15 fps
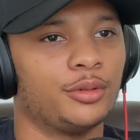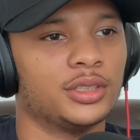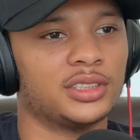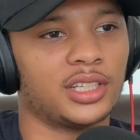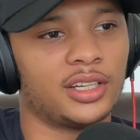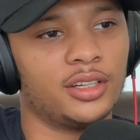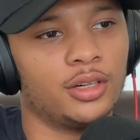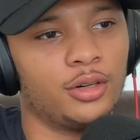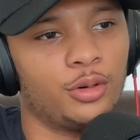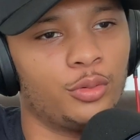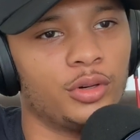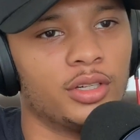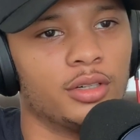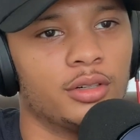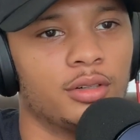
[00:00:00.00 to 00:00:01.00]
which I know
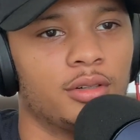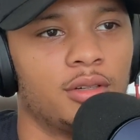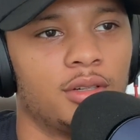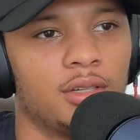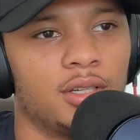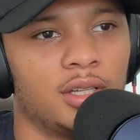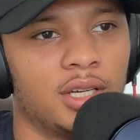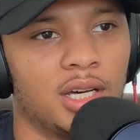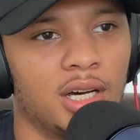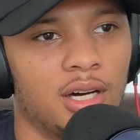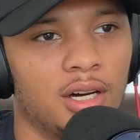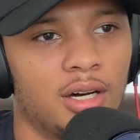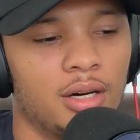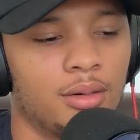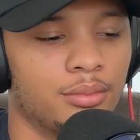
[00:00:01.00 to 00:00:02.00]
it will.
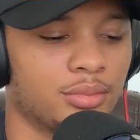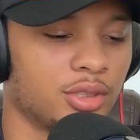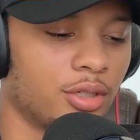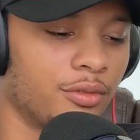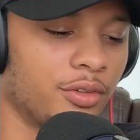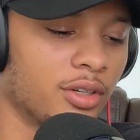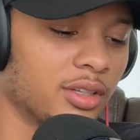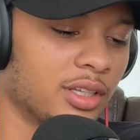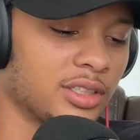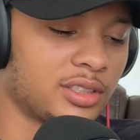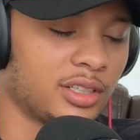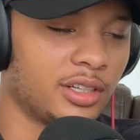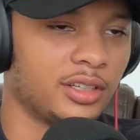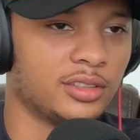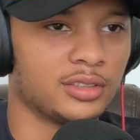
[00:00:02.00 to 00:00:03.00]
So if you're
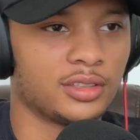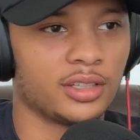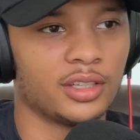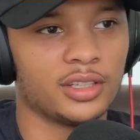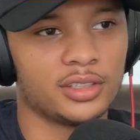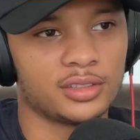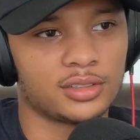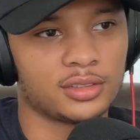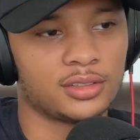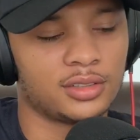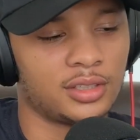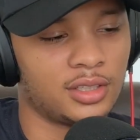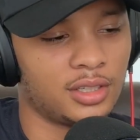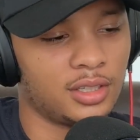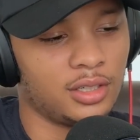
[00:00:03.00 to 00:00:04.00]
listening to this,
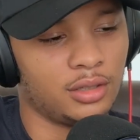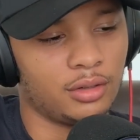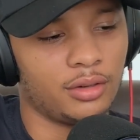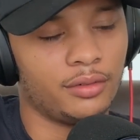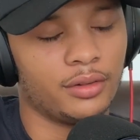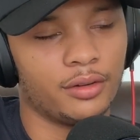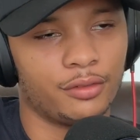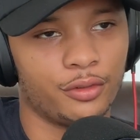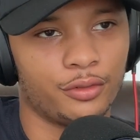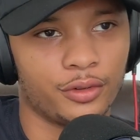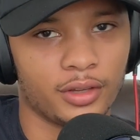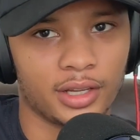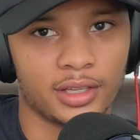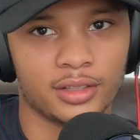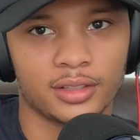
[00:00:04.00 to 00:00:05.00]
even if you
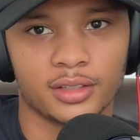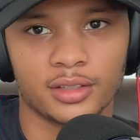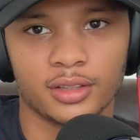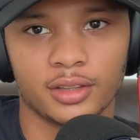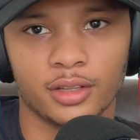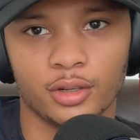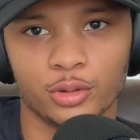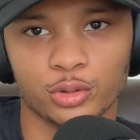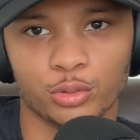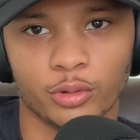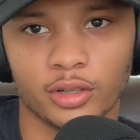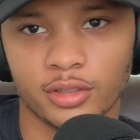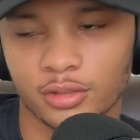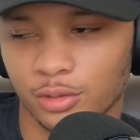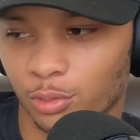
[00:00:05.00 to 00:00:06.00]
feel like those
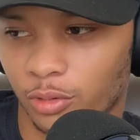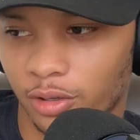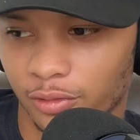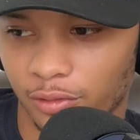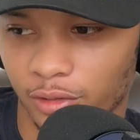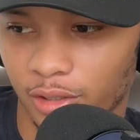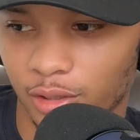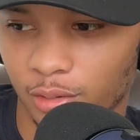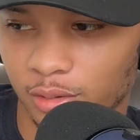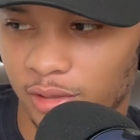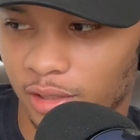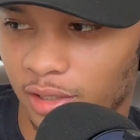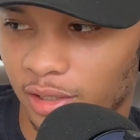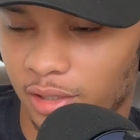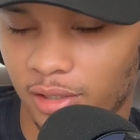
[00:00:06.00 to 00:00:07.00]
words weren't for you
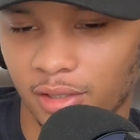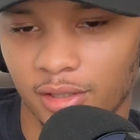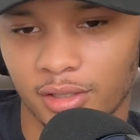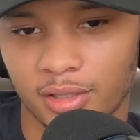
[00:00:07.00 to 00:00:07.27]
today,